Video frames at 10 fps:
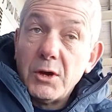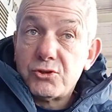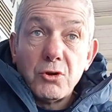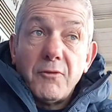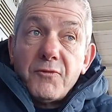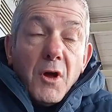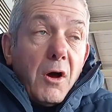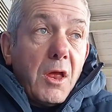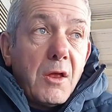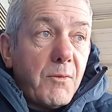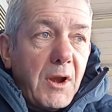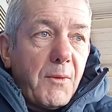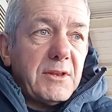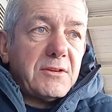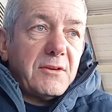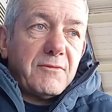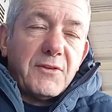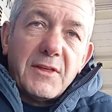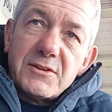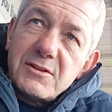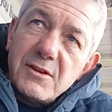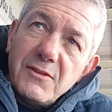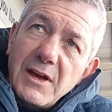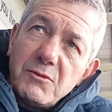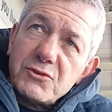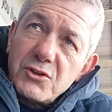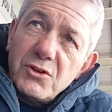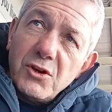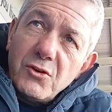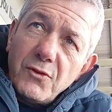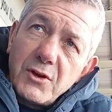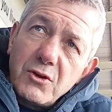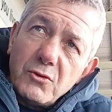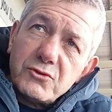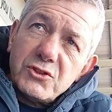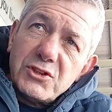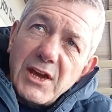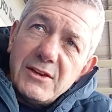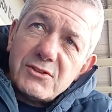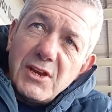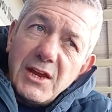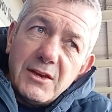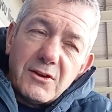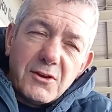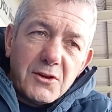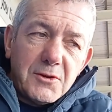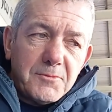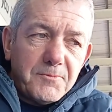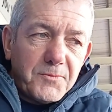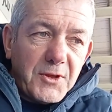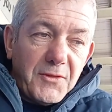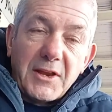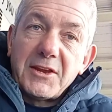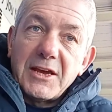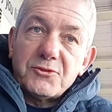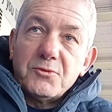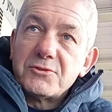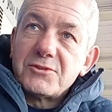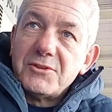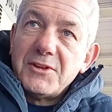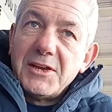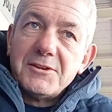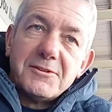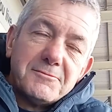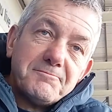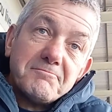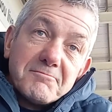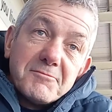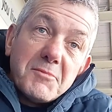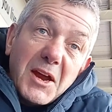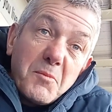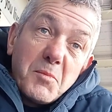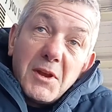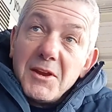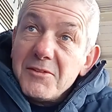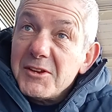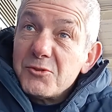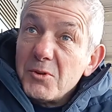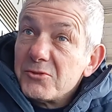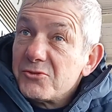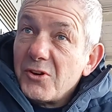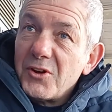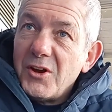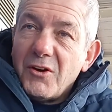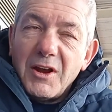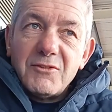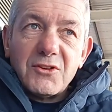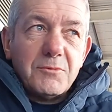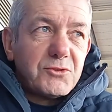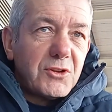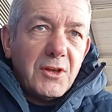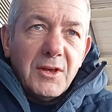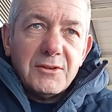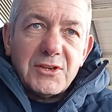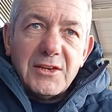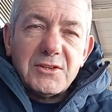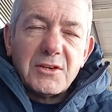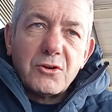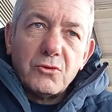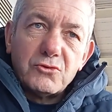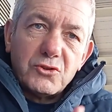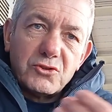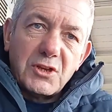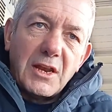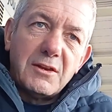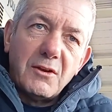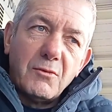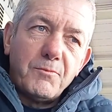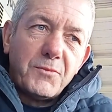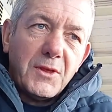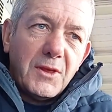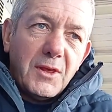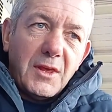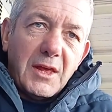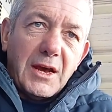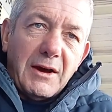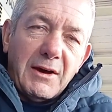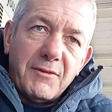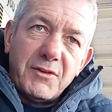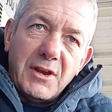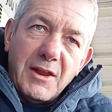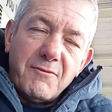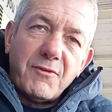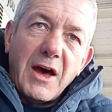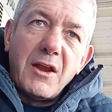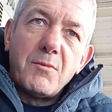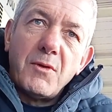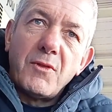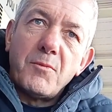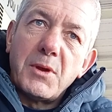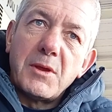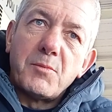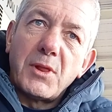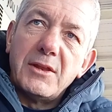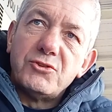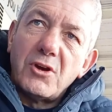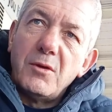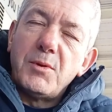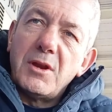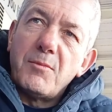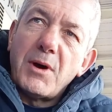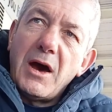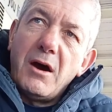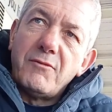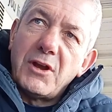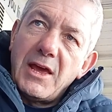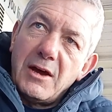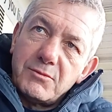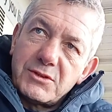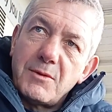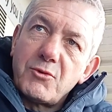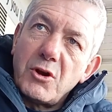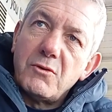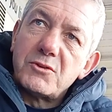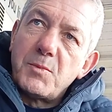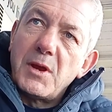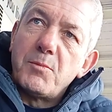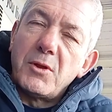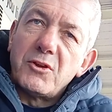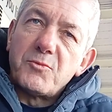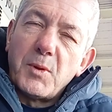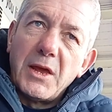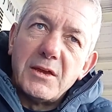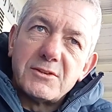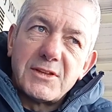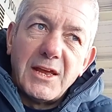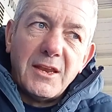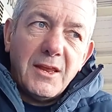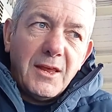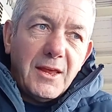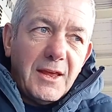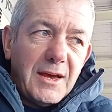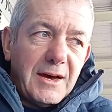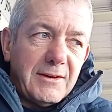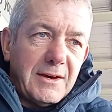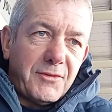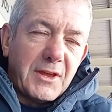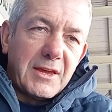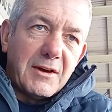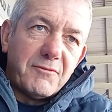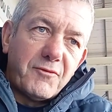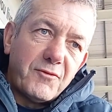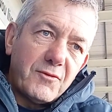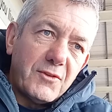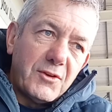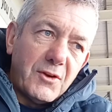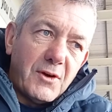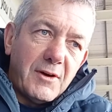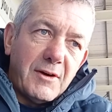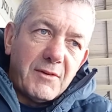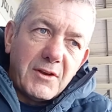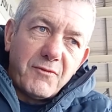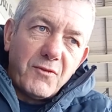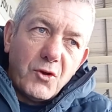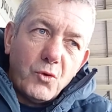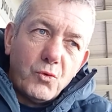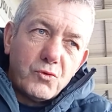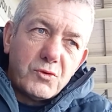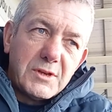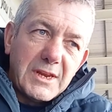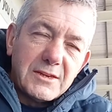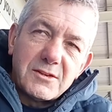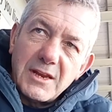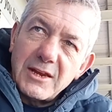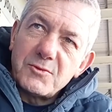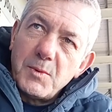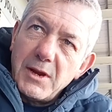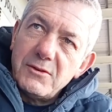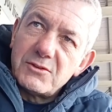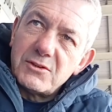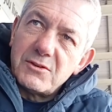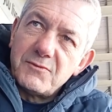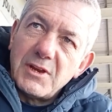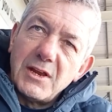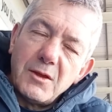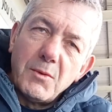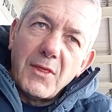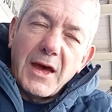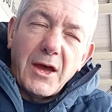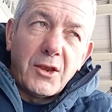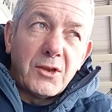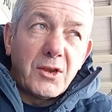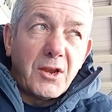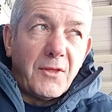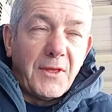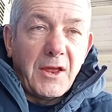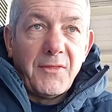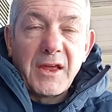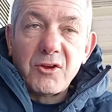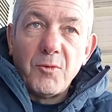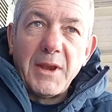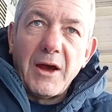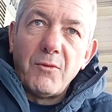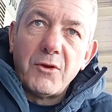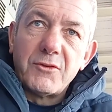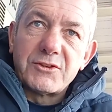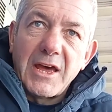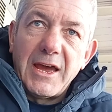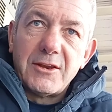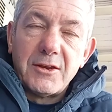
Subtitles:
Oh, it's tough. No, when I went to Featherstone, that was another culture change needed, and then Cass was, and then my opinion, this was. So, you know, in terms of changing cultures and ending up having an environment people enjoy being a part of and it helps them grow as people and as players, then I think I've had a few decent experiences of dealing with that and then coming out the other side.